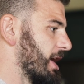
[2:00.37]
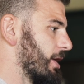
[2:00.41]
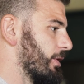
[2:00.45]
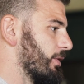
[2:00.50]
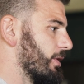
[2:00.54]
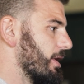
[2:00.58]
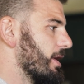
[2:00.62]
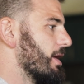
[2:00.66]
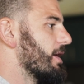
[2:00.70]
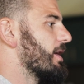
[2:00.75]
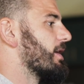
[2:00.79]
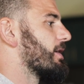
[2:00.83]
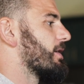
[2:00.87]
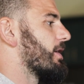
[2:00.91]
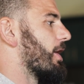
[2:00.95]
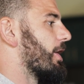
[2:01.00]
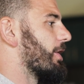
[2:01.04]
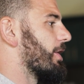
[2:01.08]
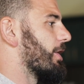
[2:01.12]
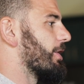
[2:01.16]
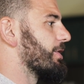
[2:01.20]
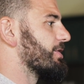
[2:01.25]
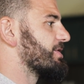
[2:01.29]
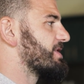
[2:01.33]
out,
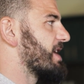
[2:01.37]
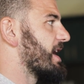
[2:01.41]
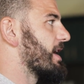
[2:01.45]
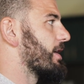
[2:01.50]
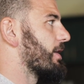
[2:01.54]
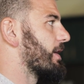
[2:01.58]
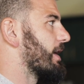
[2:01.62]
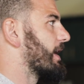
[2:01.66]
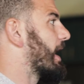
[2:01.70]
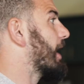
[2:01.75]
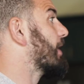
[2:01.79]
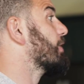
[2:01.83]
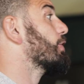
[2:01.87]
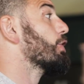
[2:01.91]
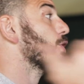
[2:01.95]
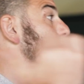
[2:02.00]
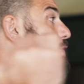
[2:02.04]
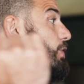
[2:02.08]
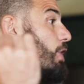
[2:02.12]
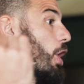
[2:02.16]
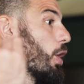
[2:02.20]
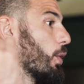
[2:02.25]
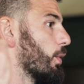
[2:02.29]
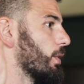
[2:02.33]
got on your tail, and I knew
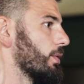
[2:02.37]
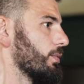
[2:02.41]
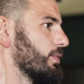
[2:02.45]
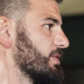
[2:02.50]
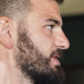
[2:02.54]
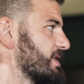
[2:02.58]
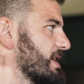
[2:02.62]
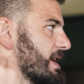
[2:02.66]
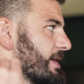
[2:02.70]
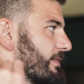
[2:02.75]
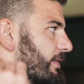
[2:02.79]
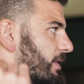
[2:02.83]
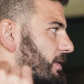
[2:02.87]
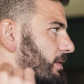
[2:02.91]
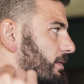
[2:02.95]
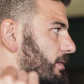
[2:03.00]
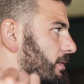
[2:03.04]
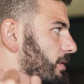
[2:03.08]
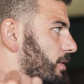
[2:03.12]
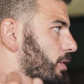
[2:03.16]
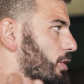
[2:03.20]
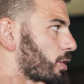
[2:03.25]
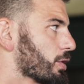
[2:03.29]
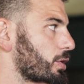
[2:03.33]
no one was even
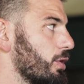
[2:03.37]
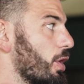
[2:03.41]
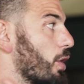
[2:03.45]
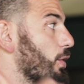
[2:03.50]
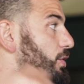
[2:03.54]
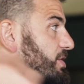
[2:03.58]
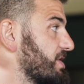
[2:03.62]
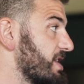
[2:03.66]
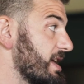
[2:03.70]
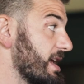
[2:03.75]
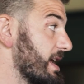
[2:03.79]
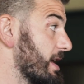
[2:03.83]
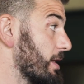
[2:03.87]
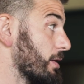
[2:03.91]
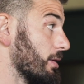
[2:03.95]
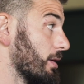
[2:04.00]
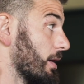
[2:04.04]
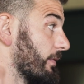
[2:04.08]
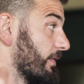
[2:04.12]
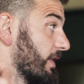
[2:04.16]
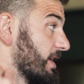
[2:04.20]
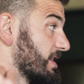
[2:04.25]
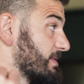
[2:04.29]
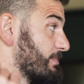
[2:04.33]
close to either
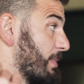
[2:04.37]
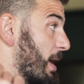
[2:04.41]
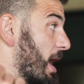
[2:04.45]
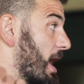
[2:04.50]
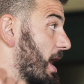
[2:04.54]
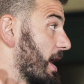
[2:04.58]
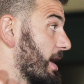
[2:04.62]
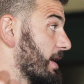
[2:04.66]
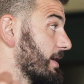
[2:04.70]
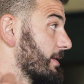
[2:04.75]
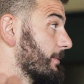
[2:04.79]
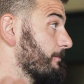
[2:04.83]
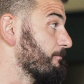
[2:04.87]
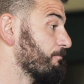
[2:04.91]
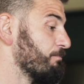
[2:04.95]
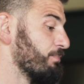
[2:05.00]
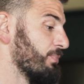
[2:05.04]
of us behind.